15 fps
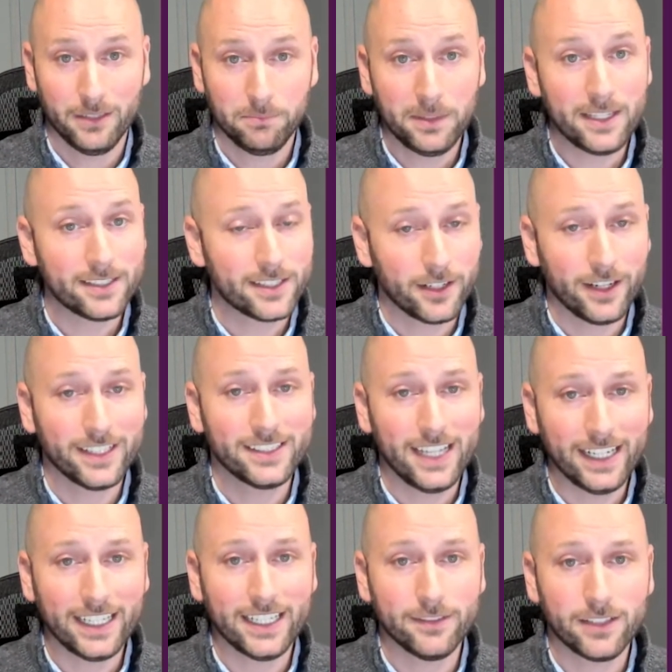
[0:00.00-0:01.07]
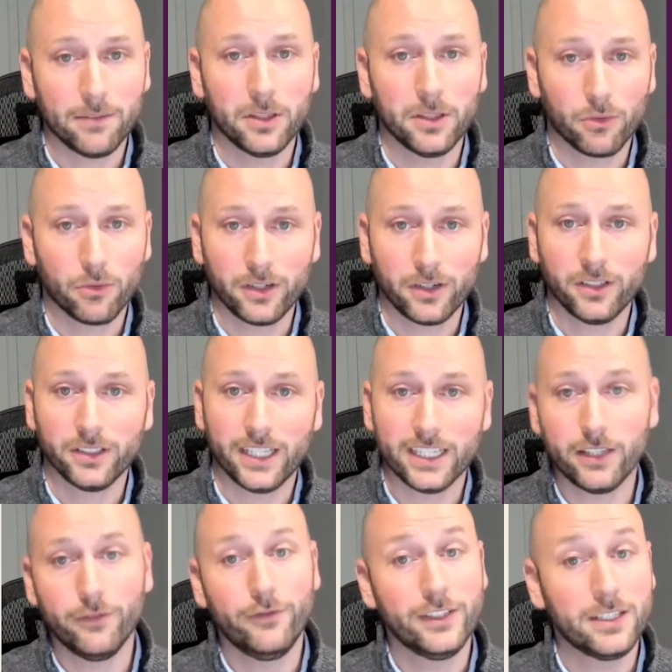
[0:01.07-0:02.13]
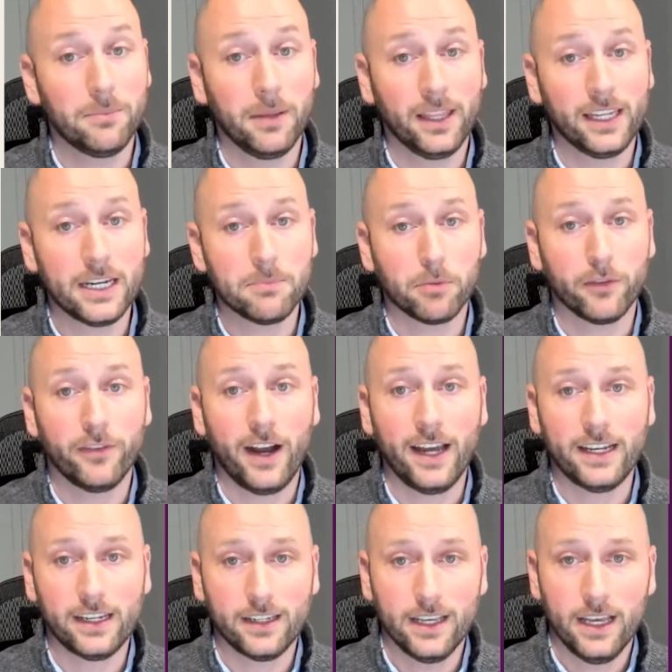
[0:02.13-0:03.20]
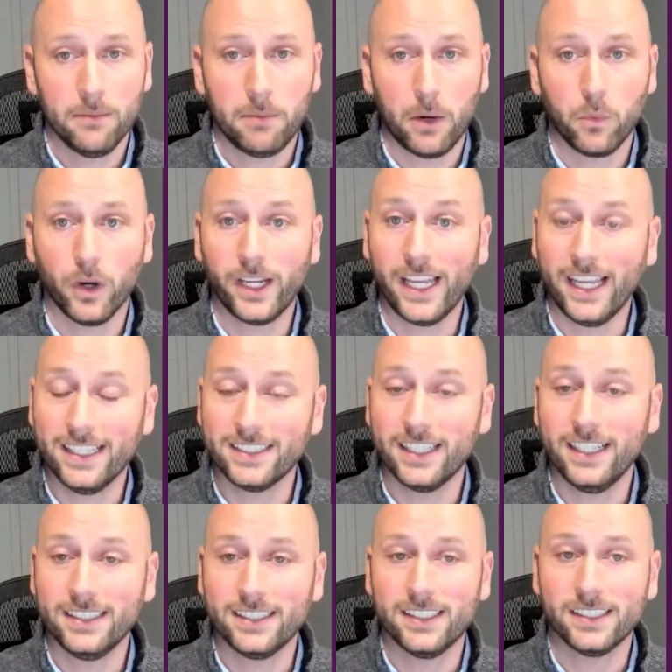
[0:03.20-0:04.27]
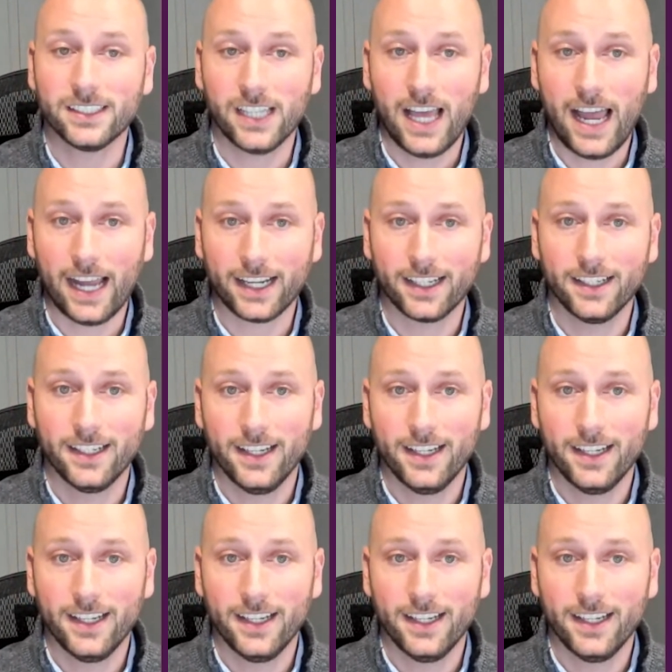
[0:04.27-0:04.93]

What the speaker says: Plus, their executives have been thrilled at the visibility provided by working incidents in Slack,